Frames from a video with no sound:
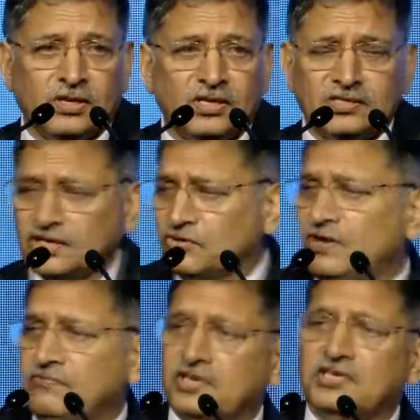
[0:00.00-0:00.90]
He said, you
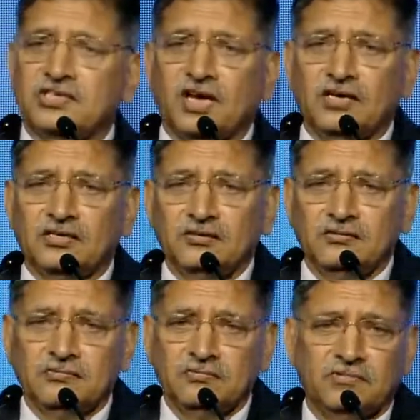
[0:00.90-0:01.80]
have Ritz-Carlton,
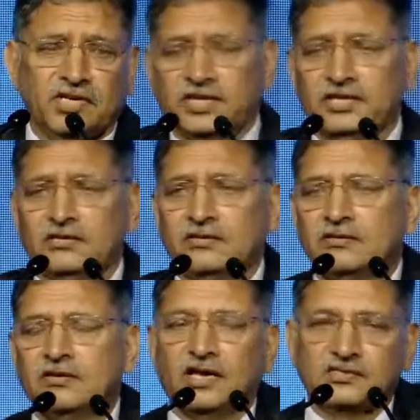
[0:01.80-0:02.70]
take it.
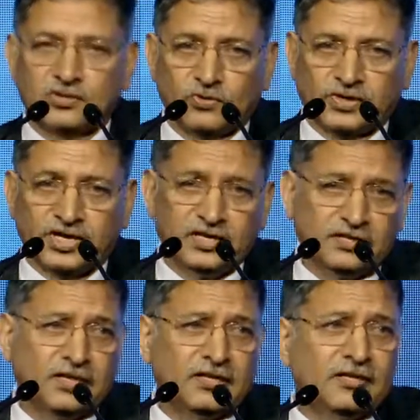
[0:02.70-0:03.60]
I said, okay.
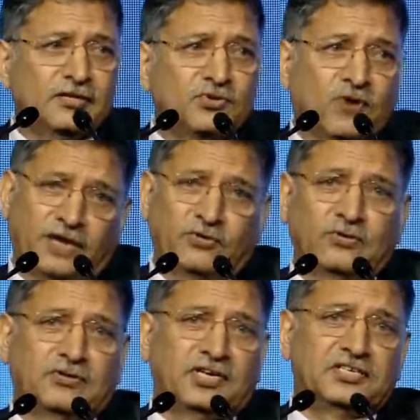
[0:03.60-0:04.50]
So I took
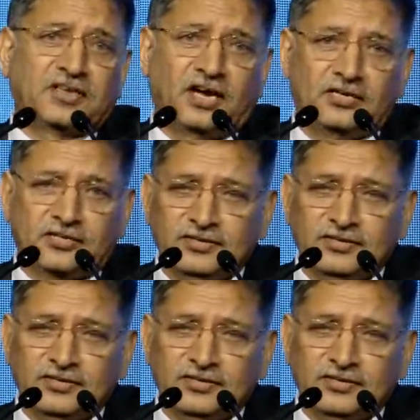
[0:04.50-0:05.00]
Ritz-Carlton.